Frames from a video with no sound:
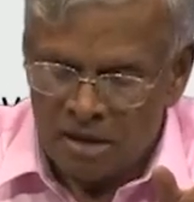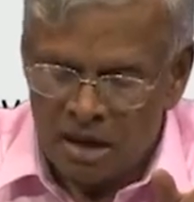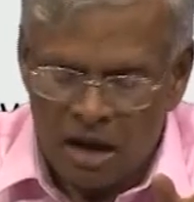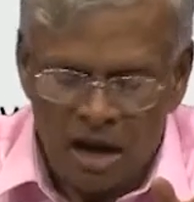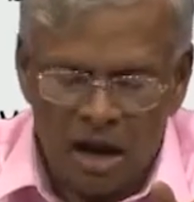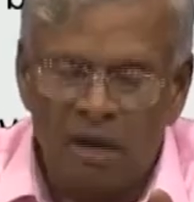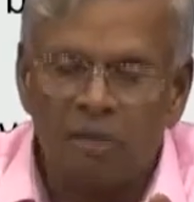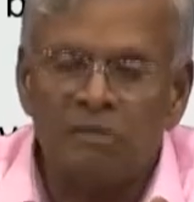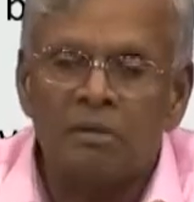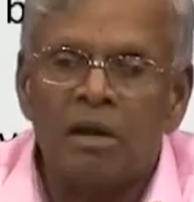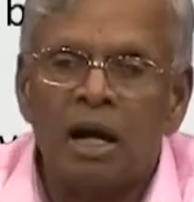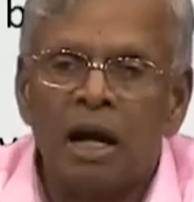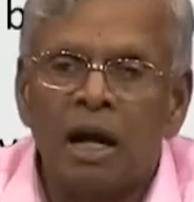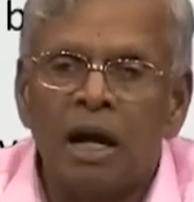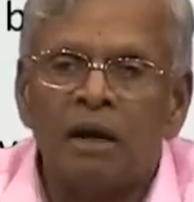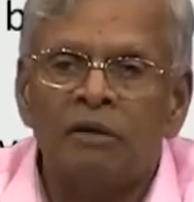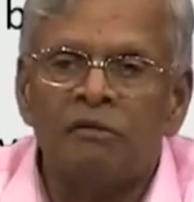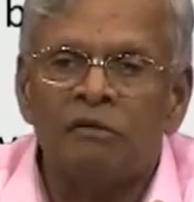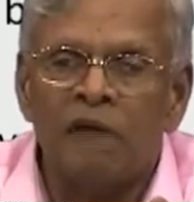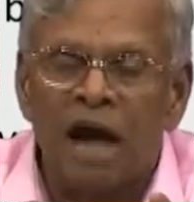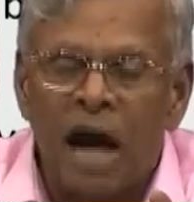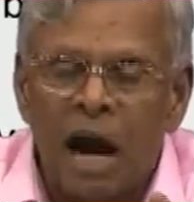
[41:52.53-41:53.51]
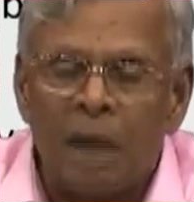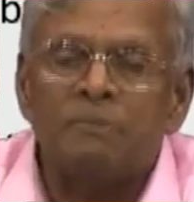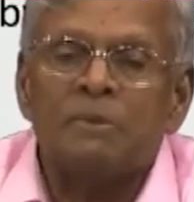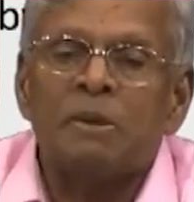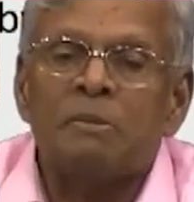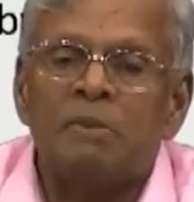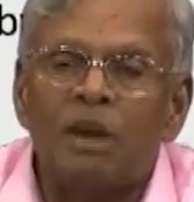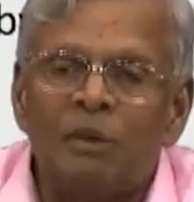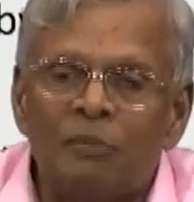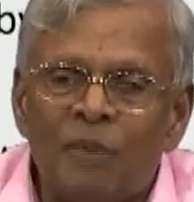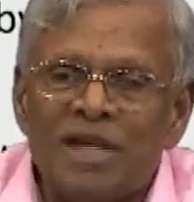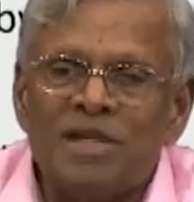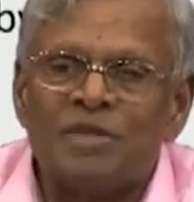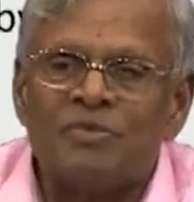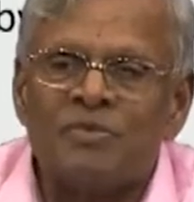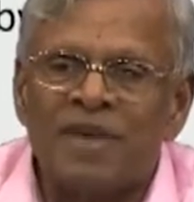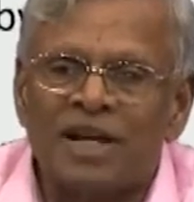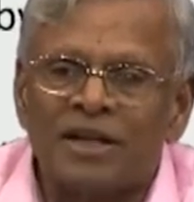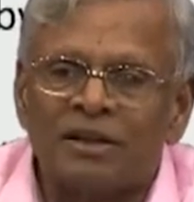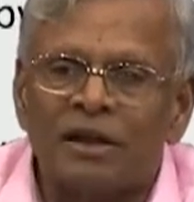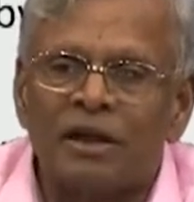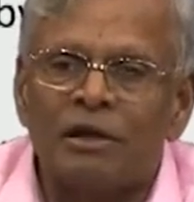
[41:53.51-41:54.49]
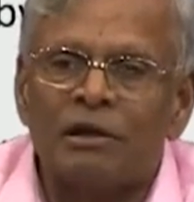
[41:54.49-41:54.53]
optimal weight
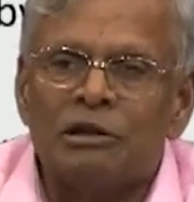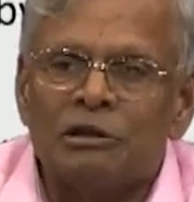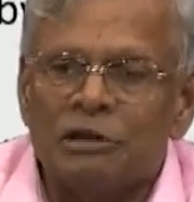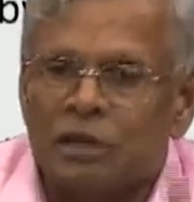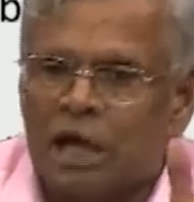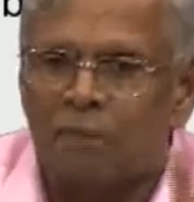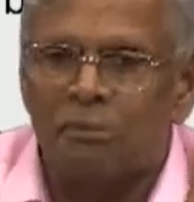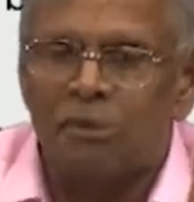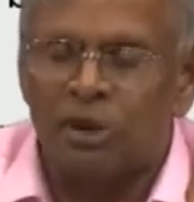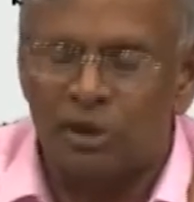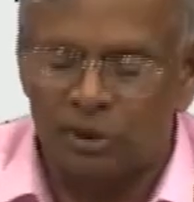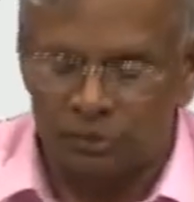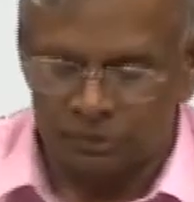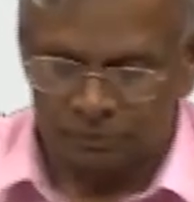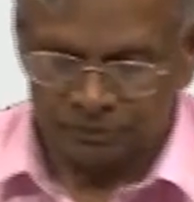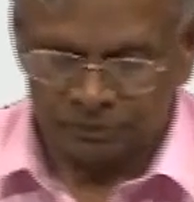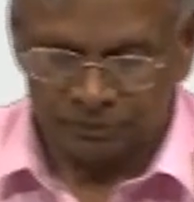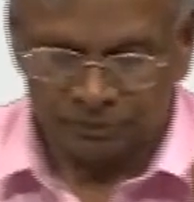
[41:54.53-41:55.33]
vector W.